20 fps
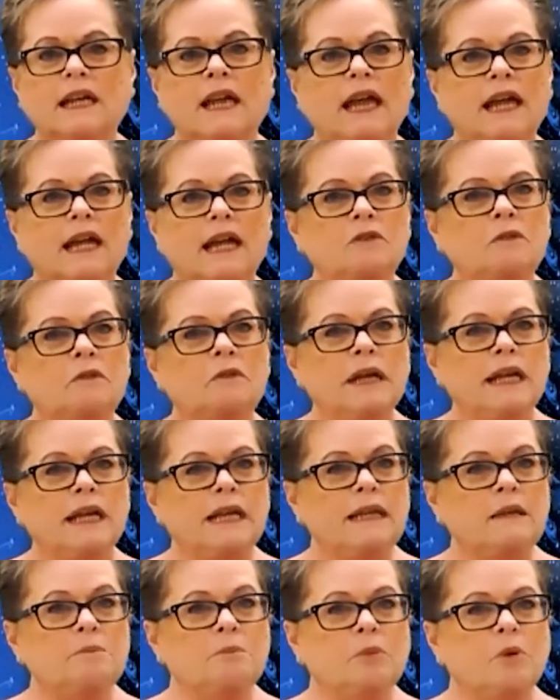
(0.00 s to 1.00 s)
and
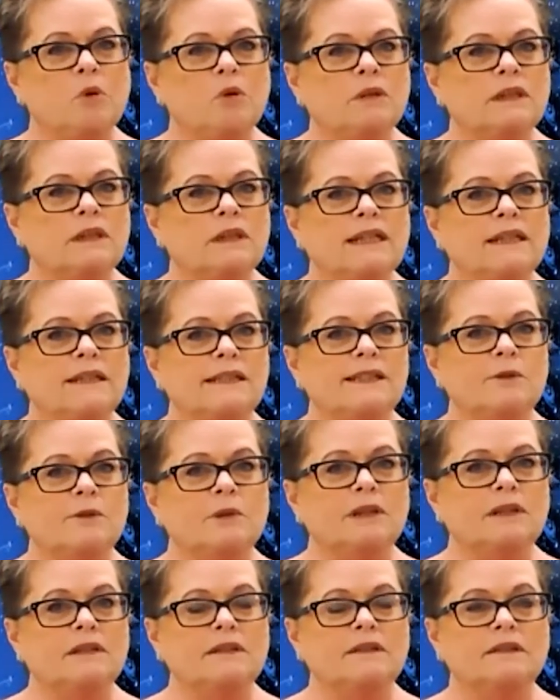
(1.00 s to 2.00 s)
really importantly as
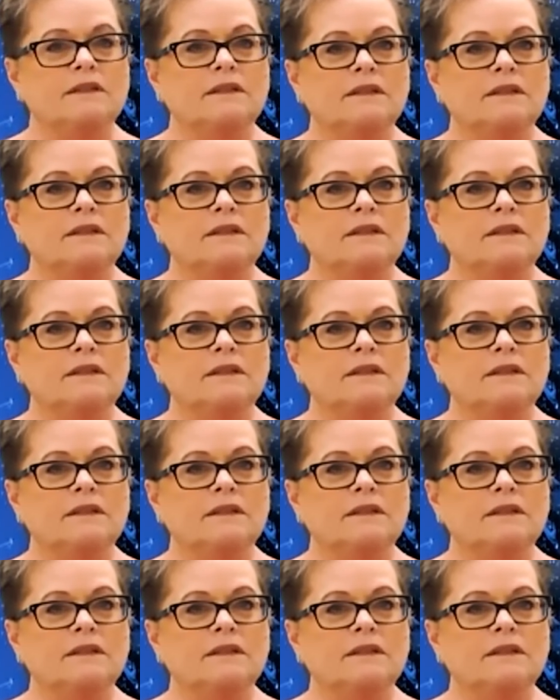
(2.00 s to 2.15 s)
well,